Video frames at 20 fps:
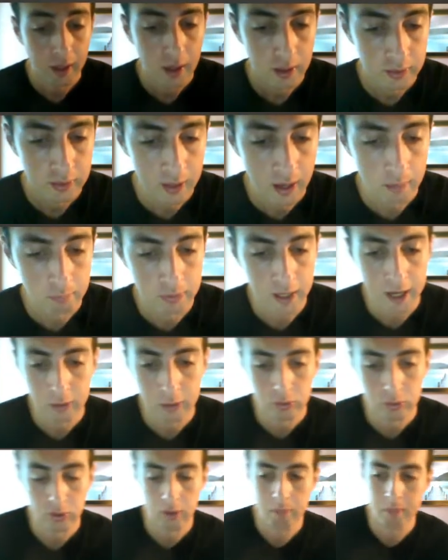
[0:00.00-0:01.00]
Now I'm
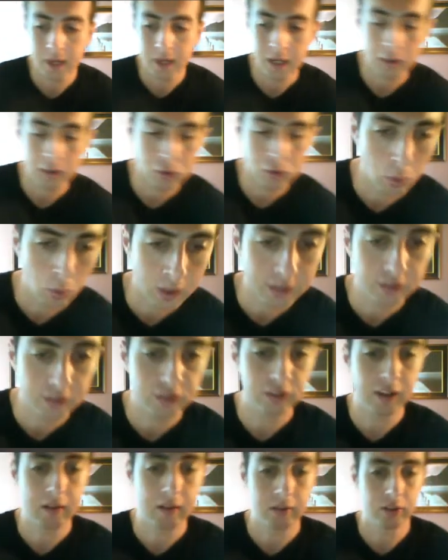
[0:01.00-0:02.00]
down to minute
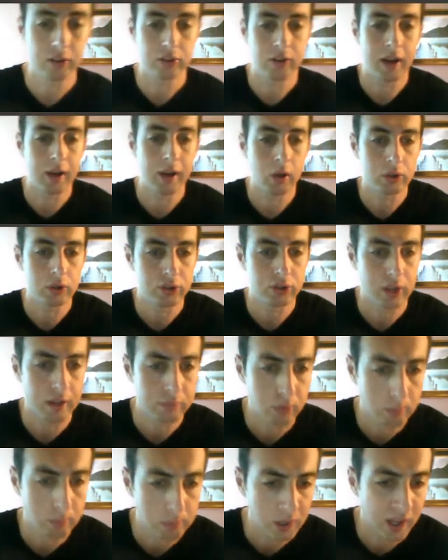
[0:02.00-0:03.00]
27, so I also have
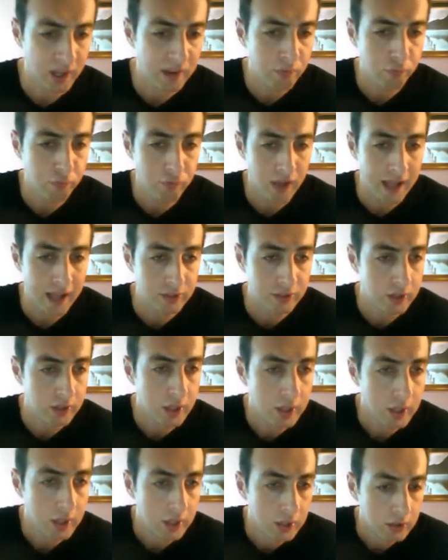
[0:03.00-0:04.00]
to play fast.
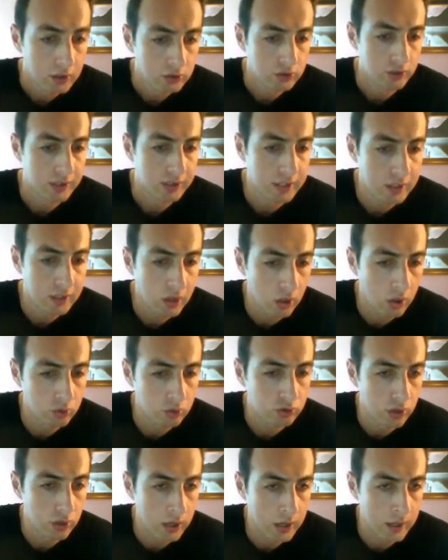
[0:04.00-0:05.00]
So he
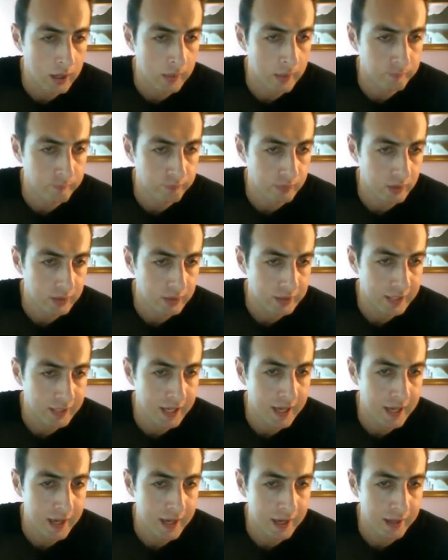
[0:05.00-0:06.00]
goes,
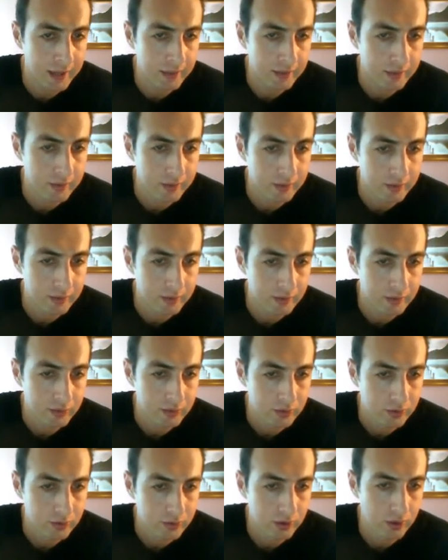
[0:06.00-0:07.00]
yeah.
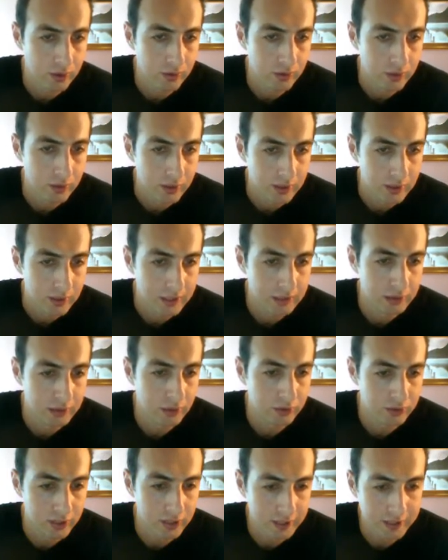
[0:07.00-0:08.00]
So it
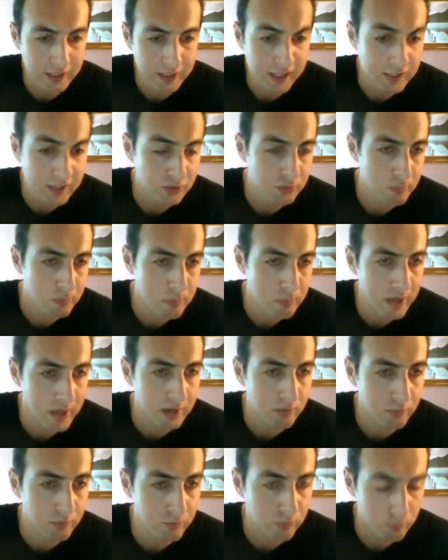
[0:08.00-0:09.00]
looks like he's
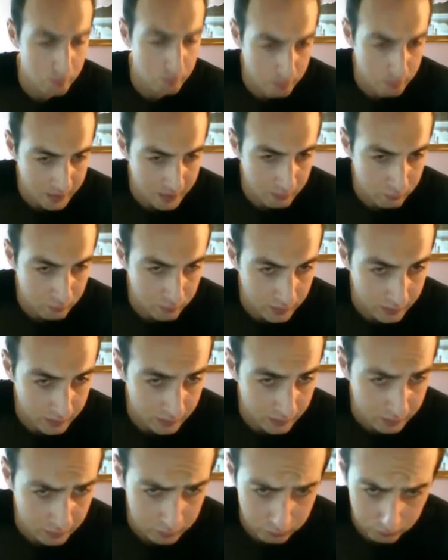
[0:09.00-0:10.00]

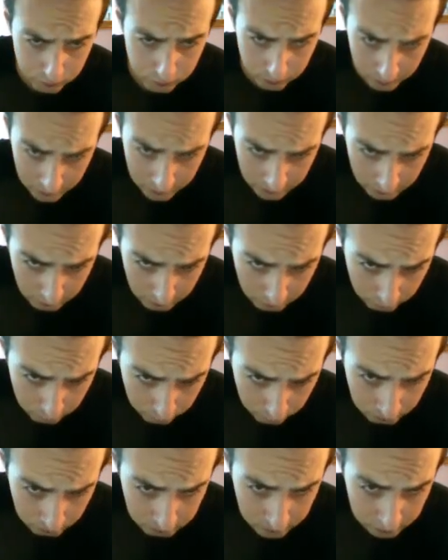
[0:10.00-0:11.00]
benefiting
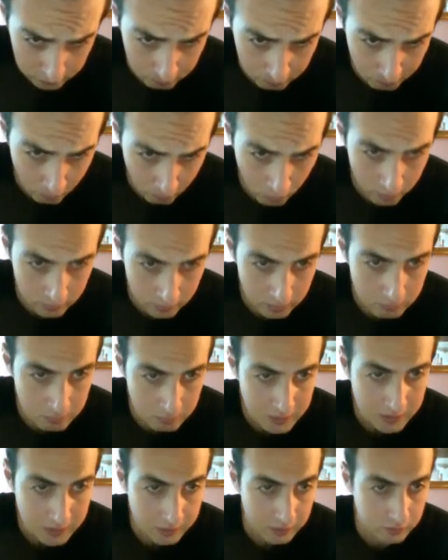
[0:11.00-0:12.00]
from this more than
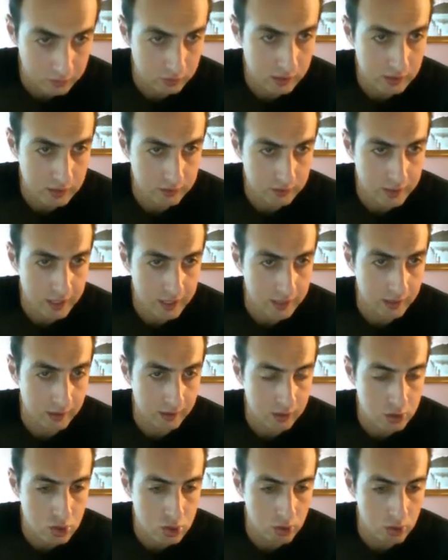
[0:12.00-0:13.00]
me, because he's getting
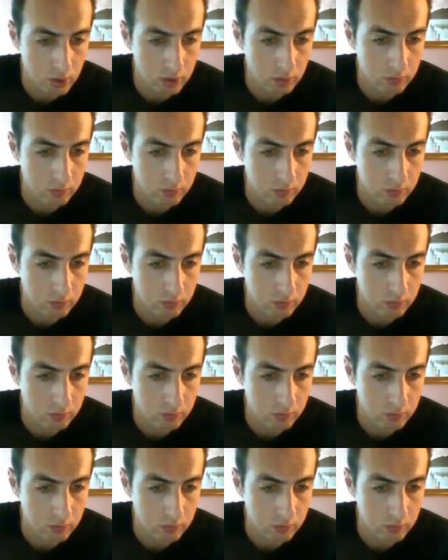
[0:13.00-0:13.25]
control over